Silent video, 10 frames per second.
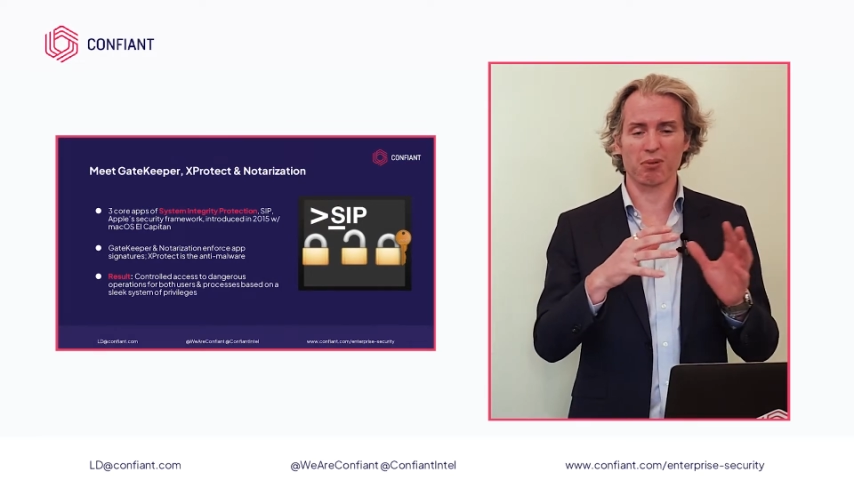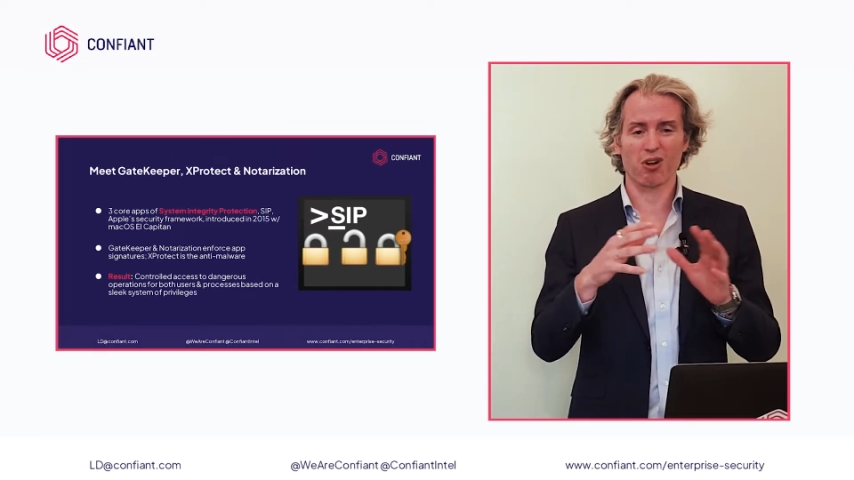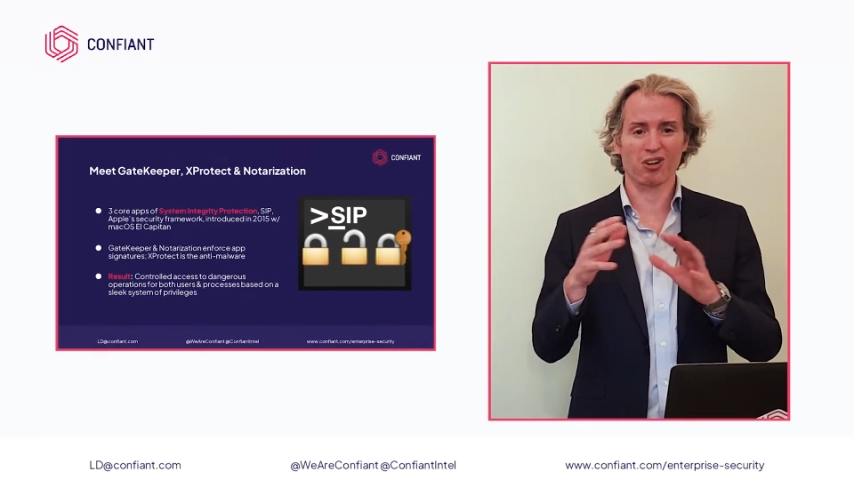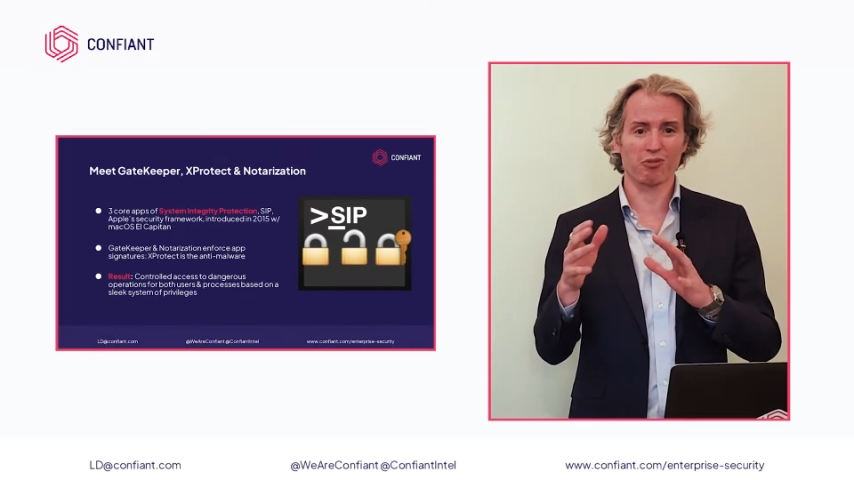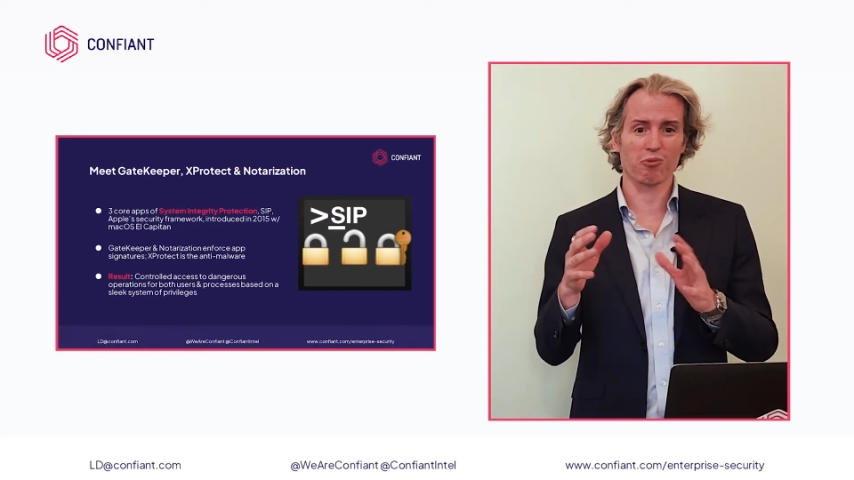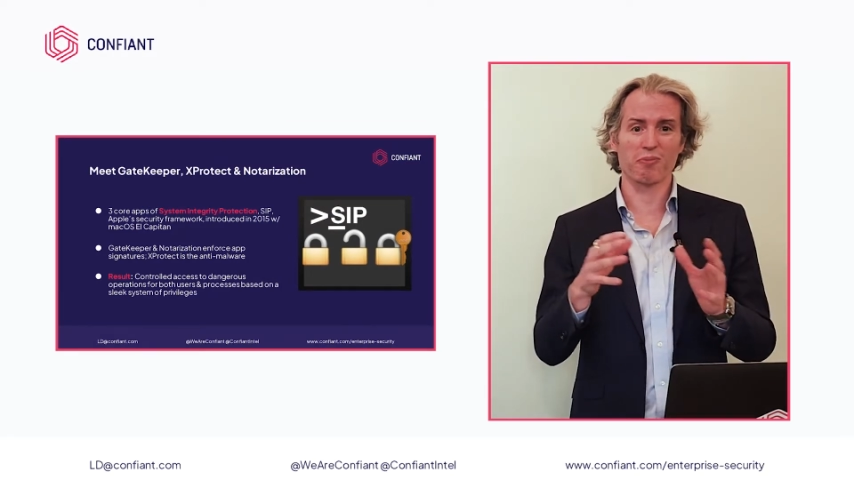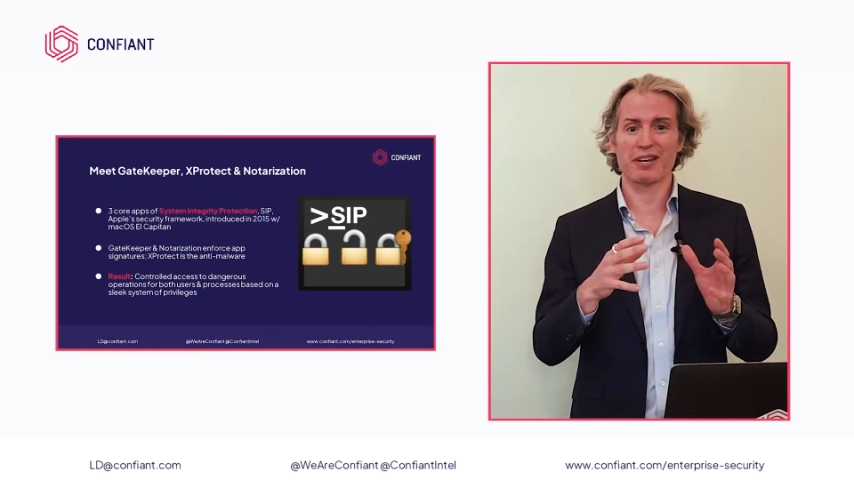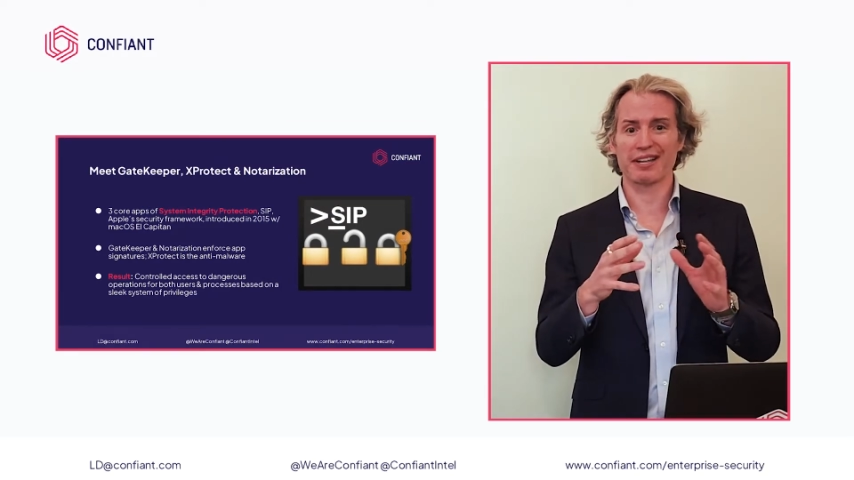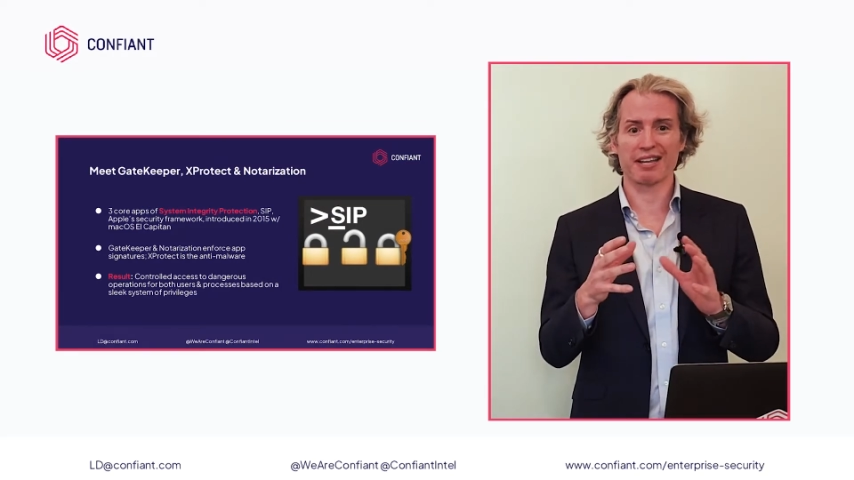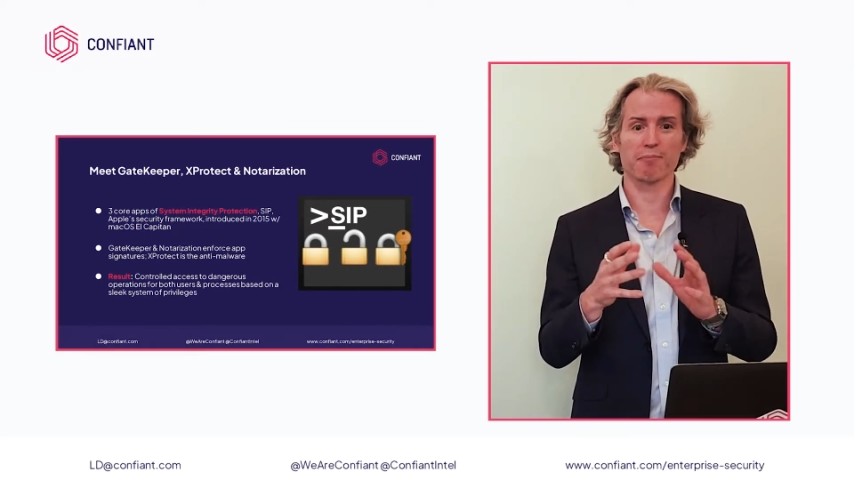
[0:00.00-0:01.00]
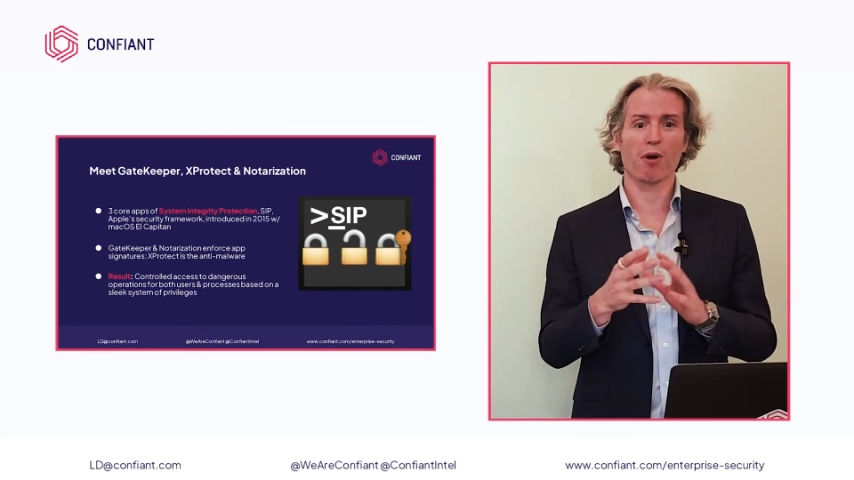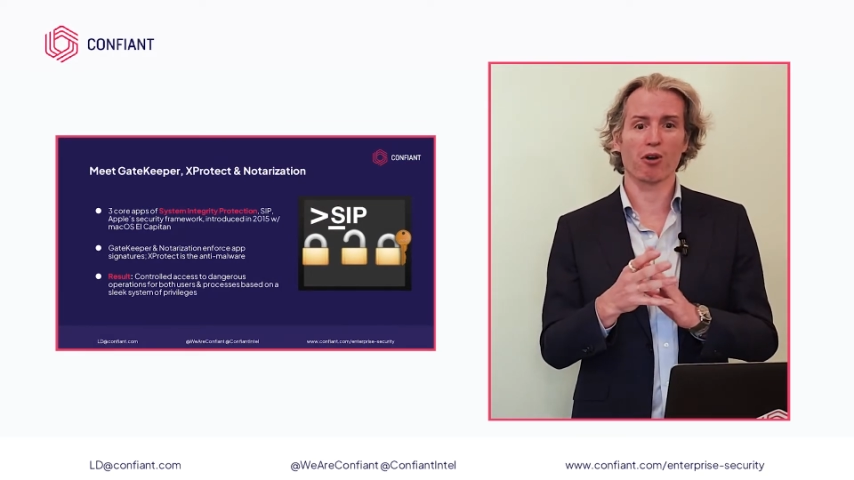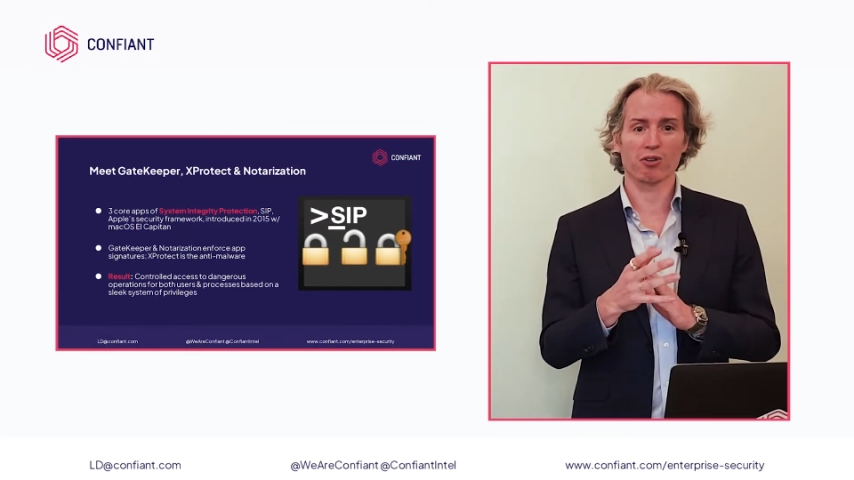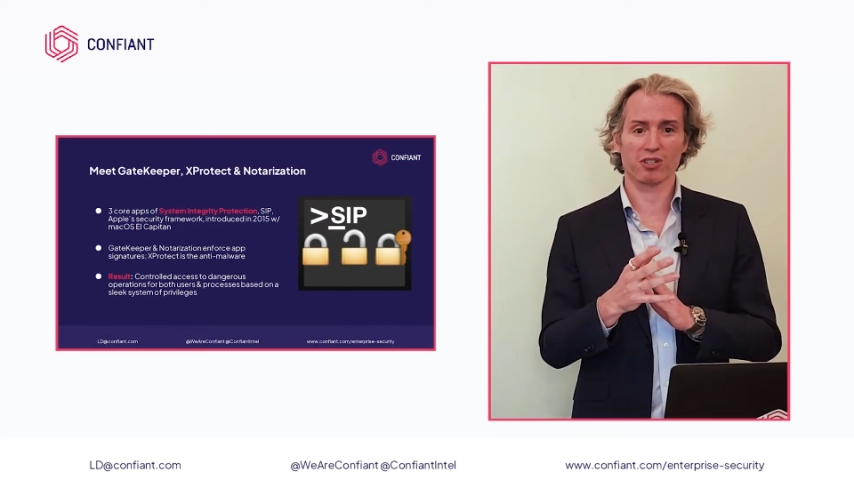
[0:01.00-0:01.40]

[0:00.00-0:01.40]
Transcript: block, and remediate model.